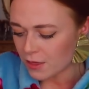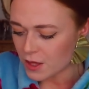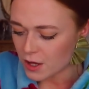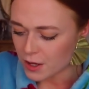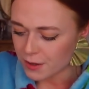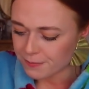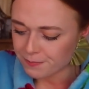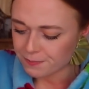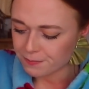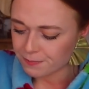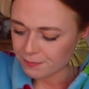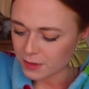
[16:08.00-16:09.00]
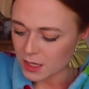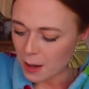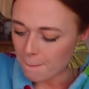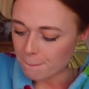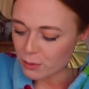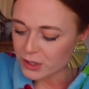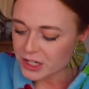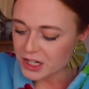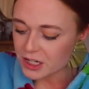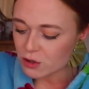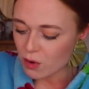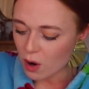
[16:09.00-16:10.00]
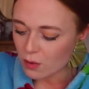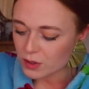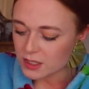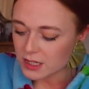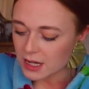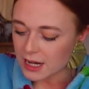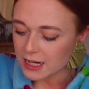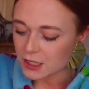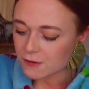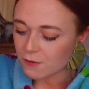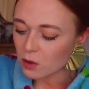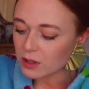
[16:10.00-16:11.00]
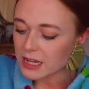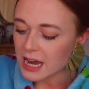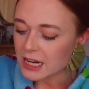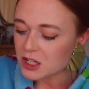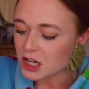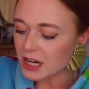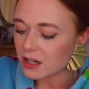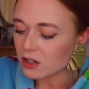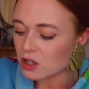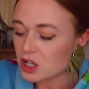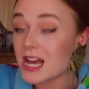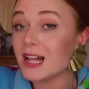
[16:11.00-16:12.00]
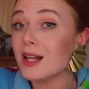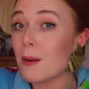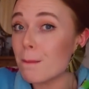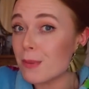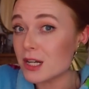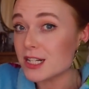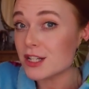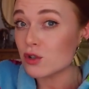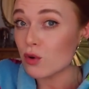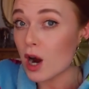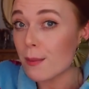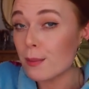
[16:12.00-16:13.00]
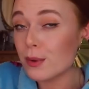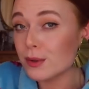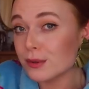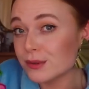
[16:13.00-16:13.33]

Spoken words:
the British Rose Exfoliating Gel Body Scrub.